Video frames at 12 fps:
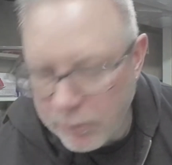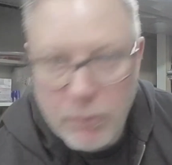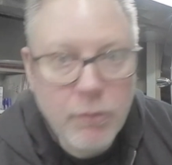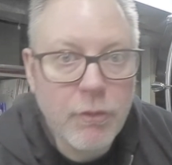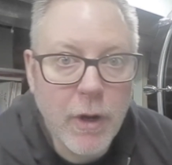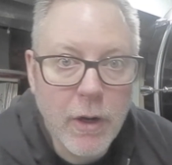
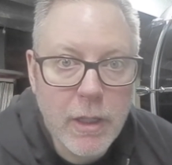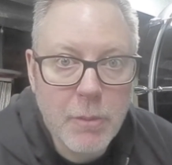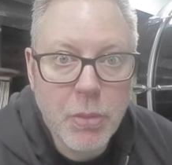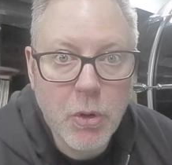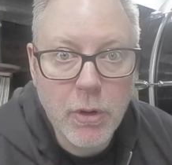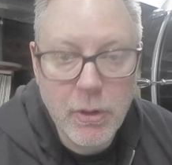Very
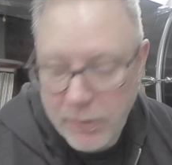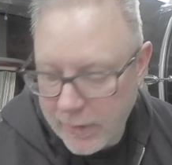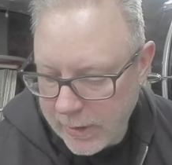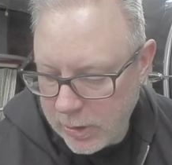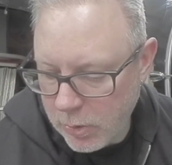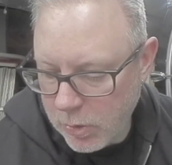important
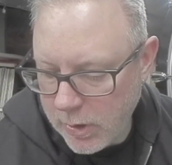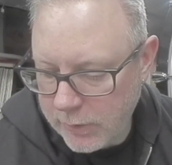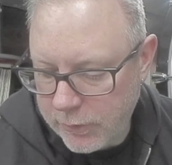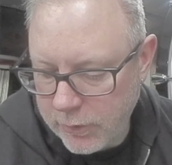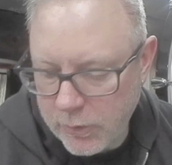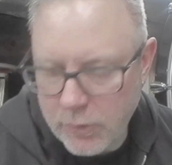that you want
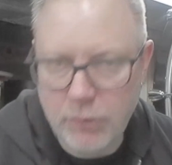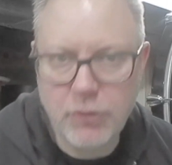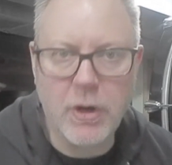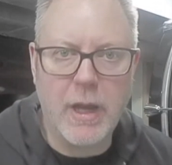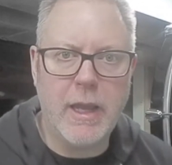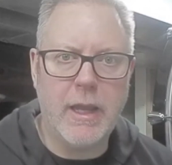to
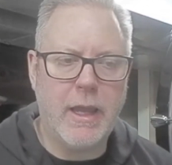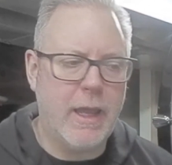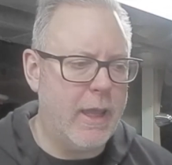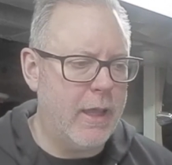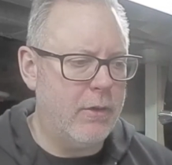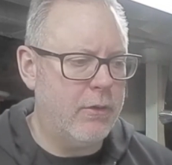try
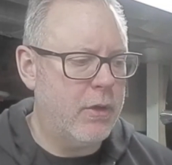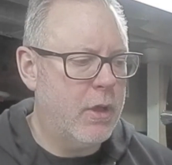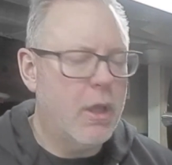and